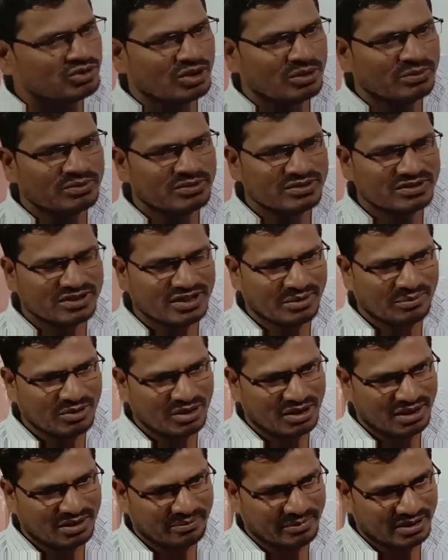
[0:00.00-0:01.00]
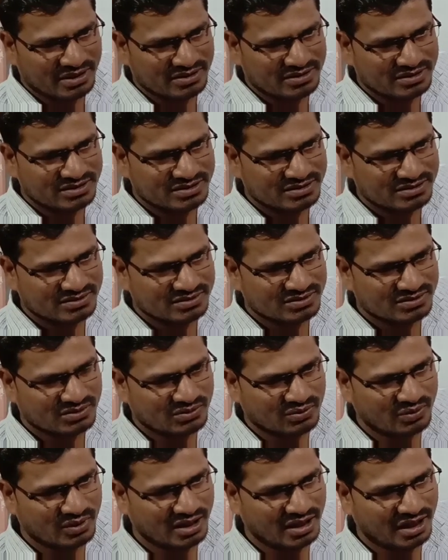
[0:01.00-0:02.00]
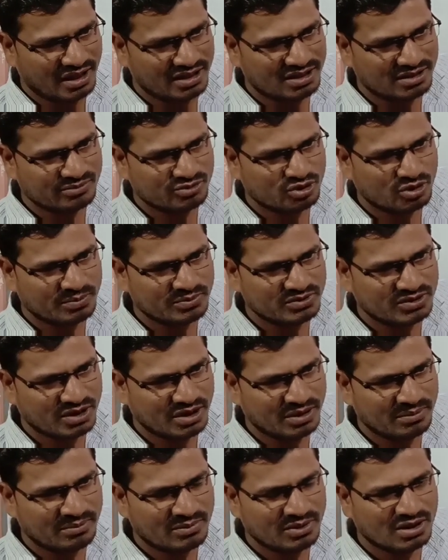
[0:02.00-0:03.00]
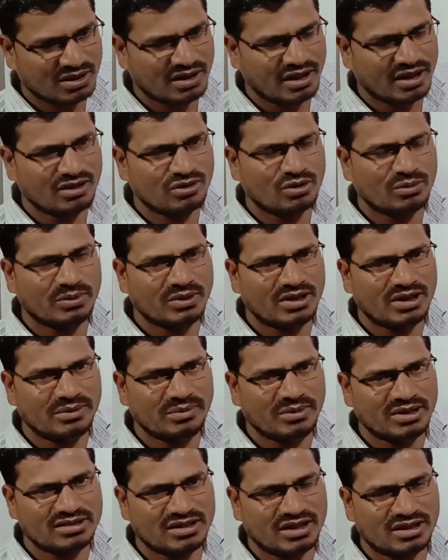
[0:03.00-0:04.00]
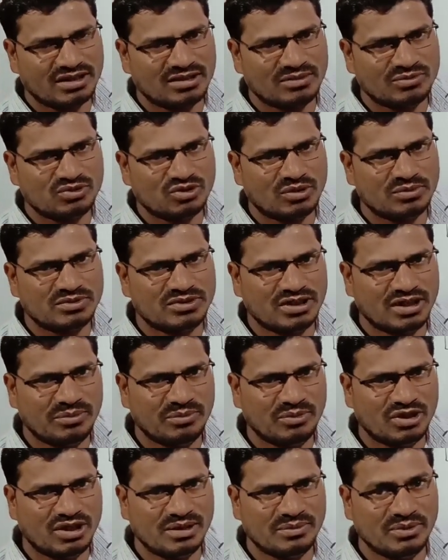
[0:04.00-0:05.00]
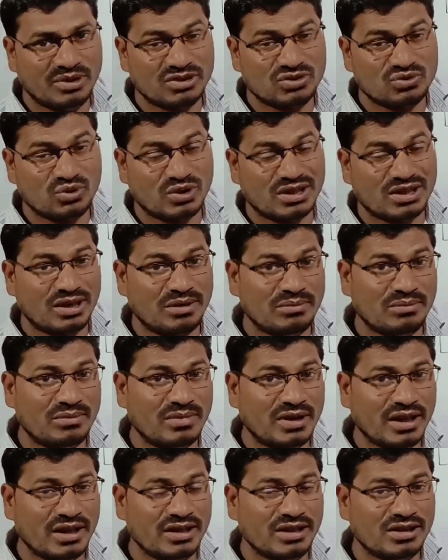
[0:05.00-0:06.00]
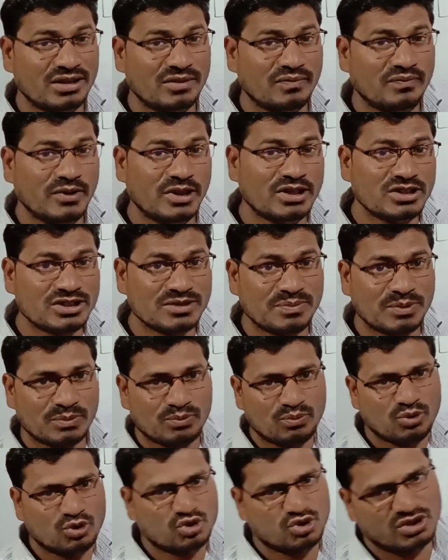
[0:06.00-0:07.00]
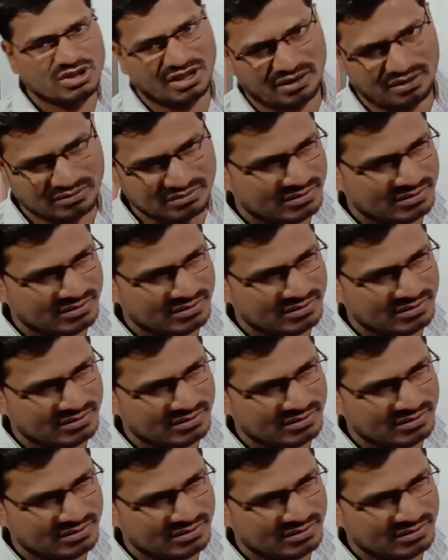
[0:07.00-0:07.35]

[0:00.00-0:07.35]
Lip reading: of same element, when atoms of same kind of elements, atoms of same elements will combine in a fixed proportion.